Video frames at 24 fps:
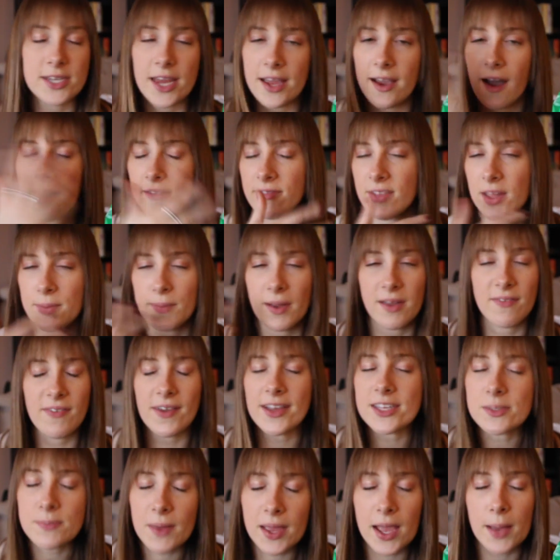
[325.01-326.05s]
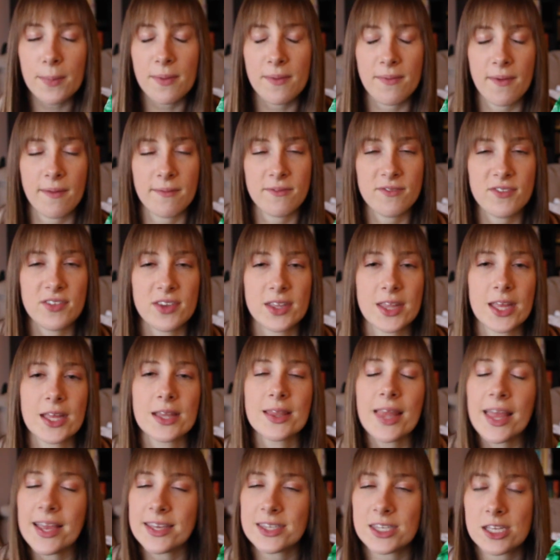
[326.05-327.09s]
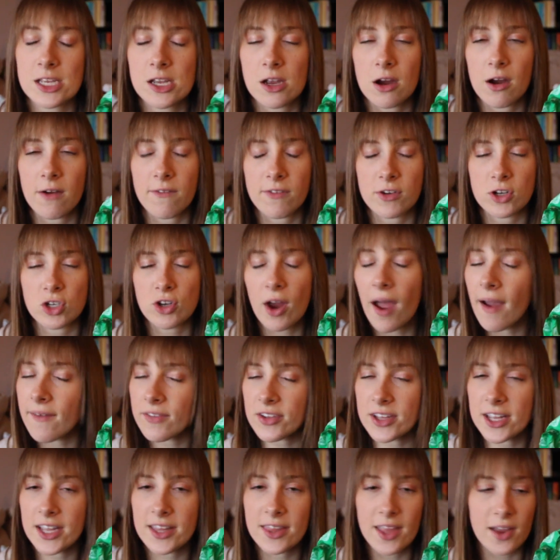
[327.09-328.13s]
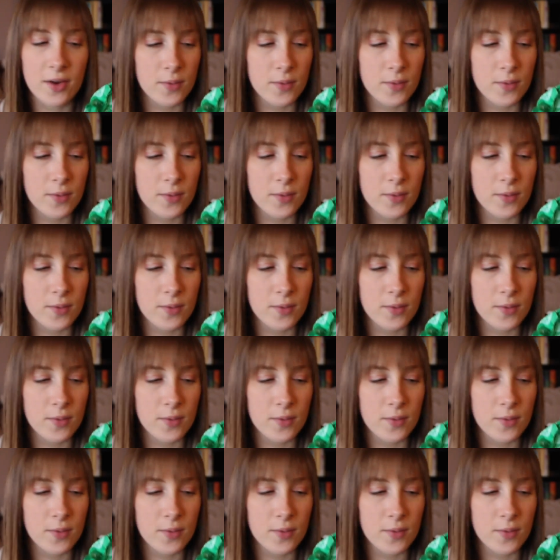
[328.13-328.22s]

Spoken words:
to take off like my face makeup if I'm feeling lazy or if we're traveling.